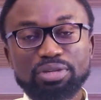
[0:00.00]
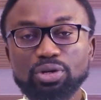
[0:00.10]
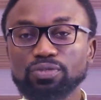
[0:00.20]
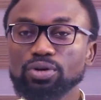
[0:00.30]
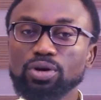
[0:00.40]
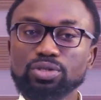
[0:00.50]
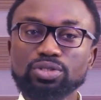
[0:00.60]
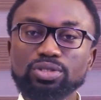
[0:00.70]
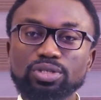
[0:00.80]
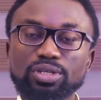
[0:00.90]
But of
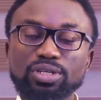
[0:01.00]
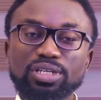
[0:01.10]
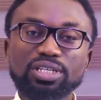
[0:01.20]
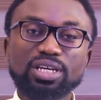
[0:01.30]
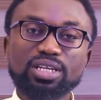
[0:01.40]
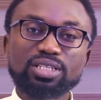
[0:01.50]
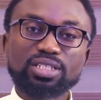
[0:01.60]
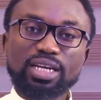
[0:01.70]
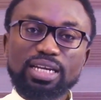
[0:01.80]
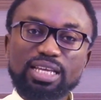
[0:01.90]
course, there
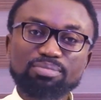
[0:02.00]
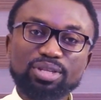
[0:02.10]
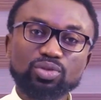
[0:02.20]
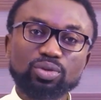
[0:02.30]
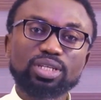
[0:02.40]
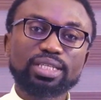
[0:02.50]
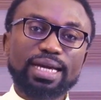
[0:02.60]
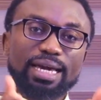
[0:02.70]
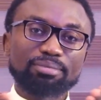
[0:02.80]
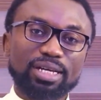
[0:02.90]
is a limit to the
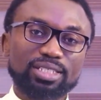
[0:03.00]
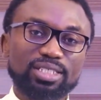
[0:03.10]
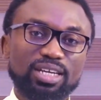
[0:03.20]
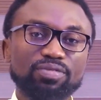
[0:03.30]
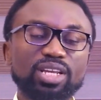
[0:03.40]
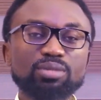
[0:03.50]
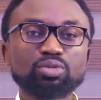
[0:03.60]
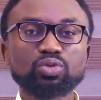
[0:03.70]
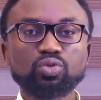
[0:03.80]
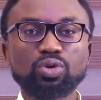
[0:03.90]
time that is
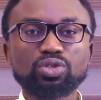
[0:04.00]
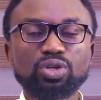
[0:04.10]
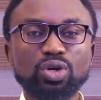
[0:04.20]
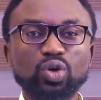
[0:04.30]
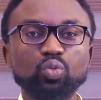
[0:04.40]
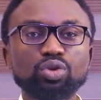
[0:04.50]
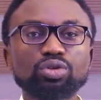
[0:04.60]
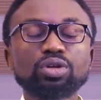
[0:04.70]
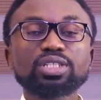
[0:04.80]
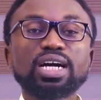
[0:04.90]
available to us. We
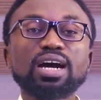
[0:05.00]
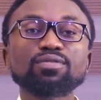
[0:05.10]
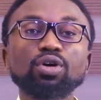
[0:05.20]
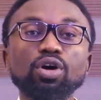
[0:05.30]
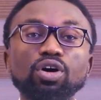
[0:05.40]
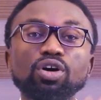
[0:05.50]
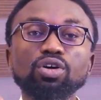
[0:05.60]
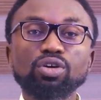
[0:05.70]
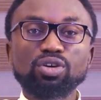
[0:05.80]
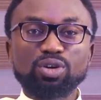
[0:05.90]
do not have
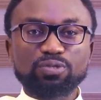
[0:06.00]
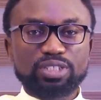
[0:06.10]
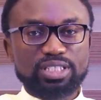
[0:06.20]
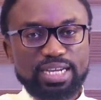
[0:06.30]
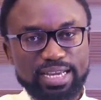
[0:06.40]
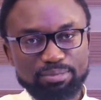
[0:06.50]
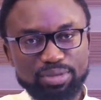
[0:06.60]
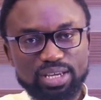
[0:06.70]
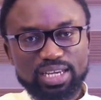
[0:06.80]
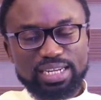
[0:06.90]
all of the time.
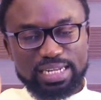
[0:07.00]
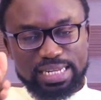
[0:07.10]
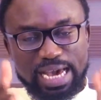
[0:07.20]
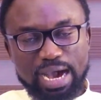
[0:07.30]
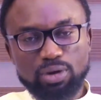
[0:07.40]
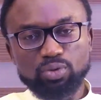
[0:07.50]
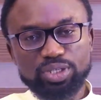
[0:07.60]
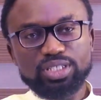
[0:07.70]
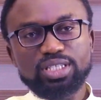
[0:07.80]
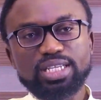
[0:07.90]
Now
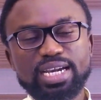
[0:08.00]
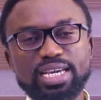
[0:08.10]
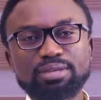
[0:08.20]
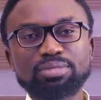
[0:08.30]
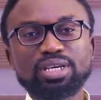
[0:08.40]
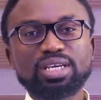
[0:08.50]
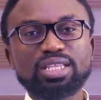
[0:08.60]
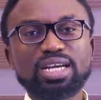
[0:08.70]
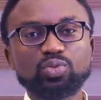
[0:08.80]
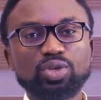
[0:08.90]
is the time
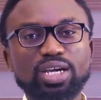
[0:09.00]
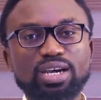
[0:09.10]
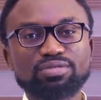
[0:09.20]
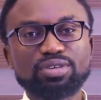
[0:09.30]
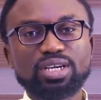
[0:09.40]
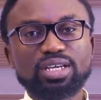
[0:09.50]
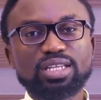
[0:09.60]
that we have.